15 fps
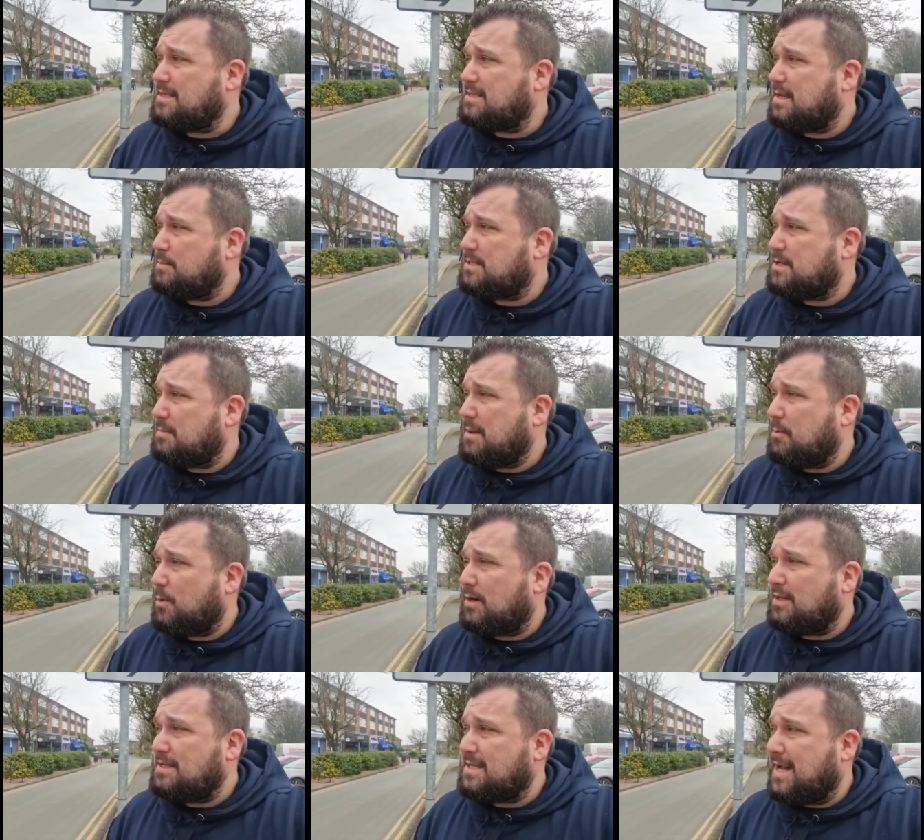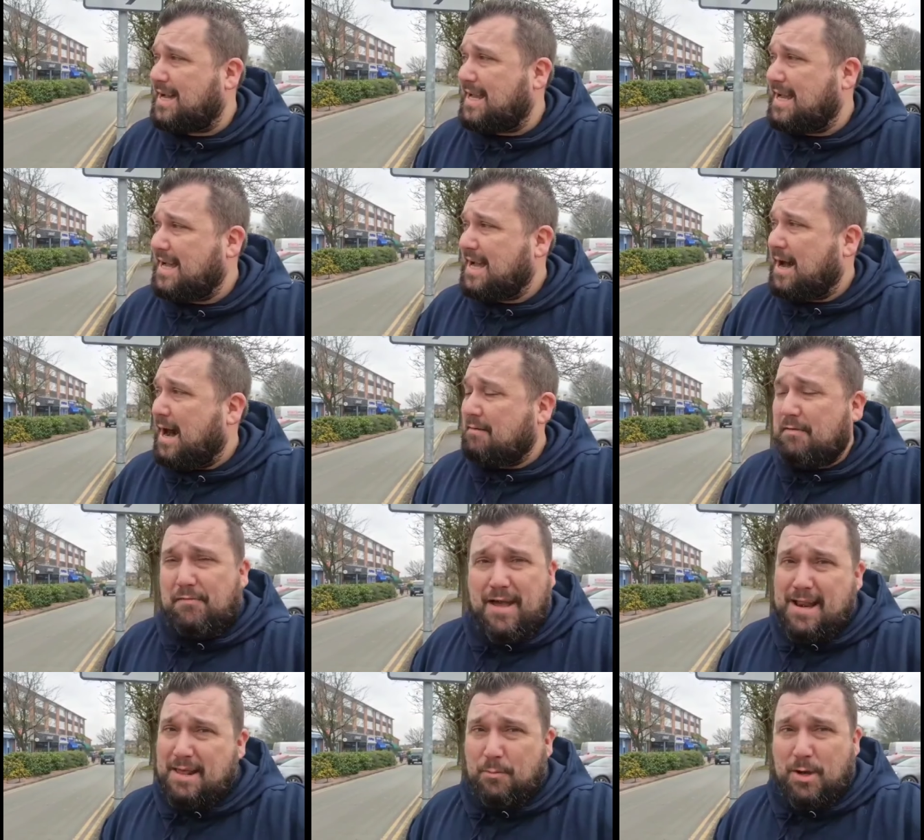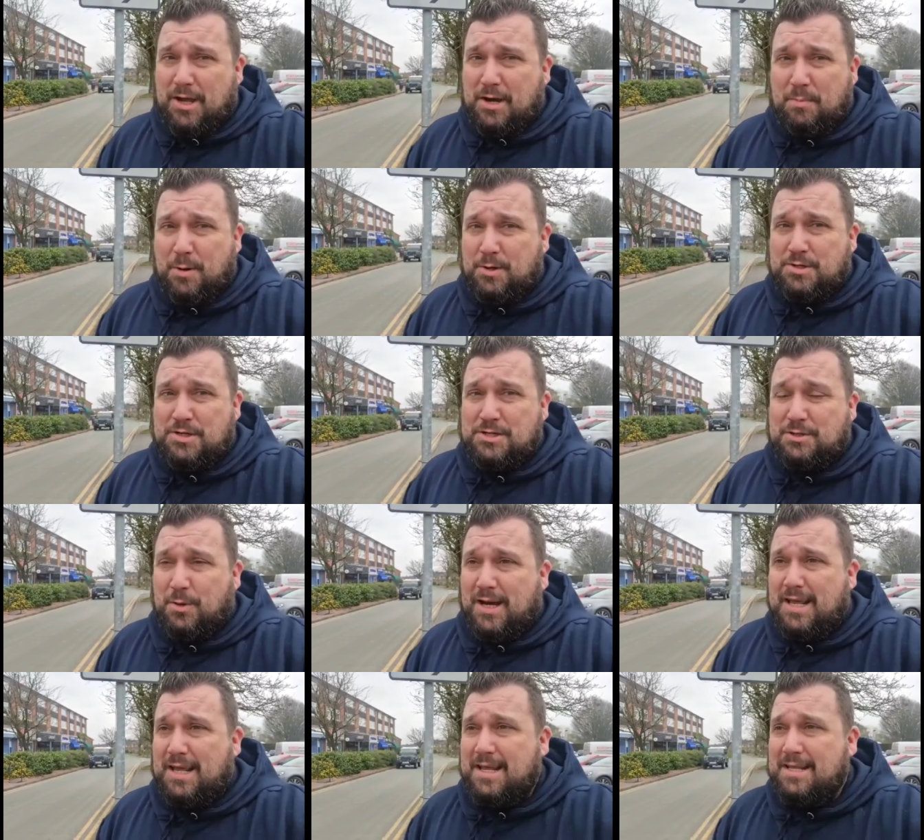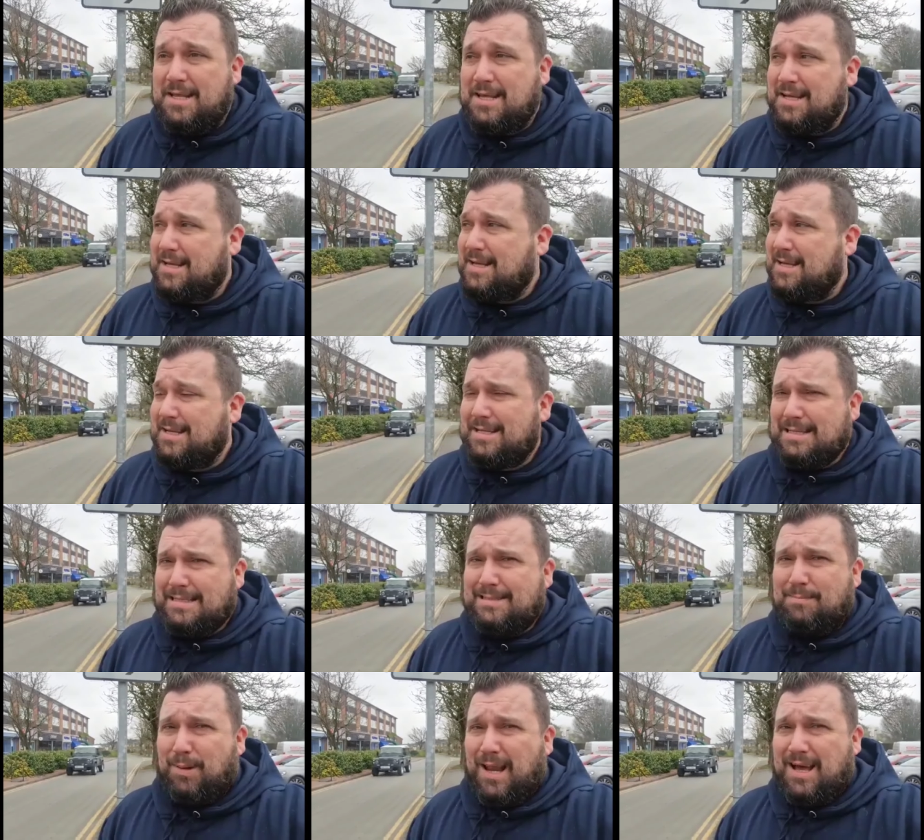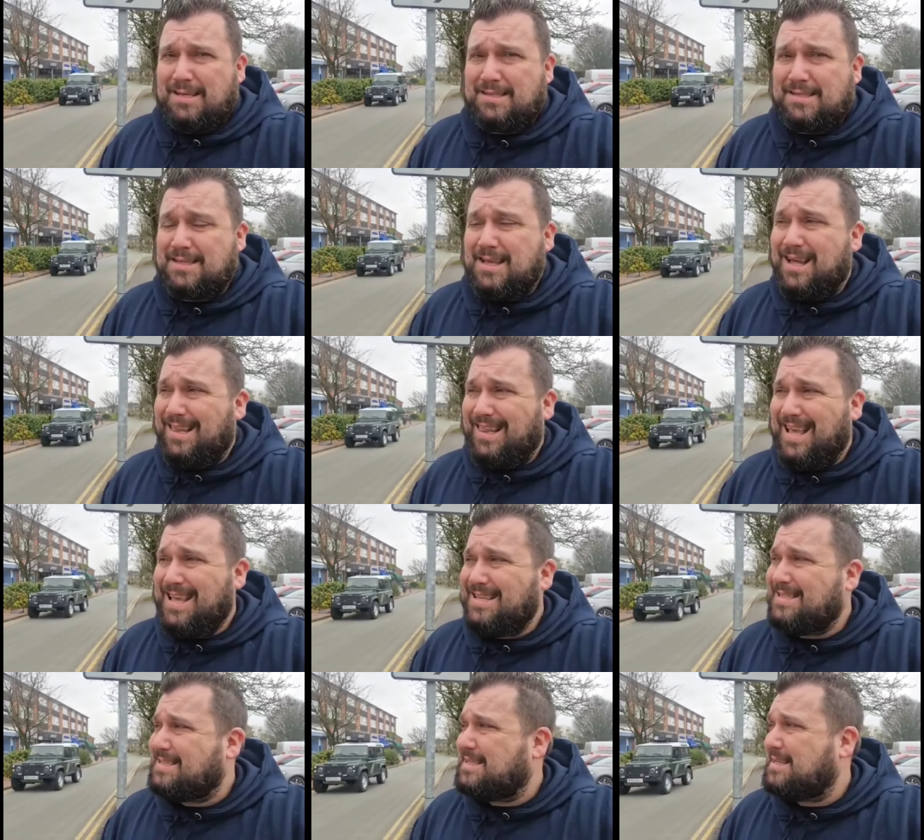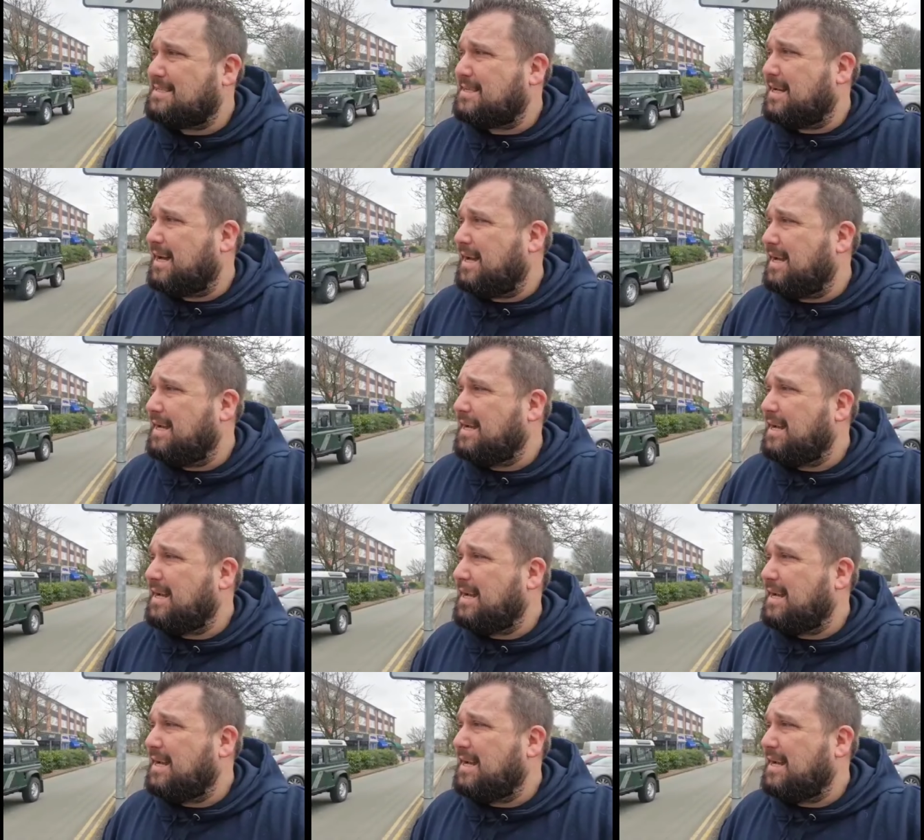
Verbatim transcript: This is going to be stop number one of the day. I have a feeling we're going to push to 20, plus at least today.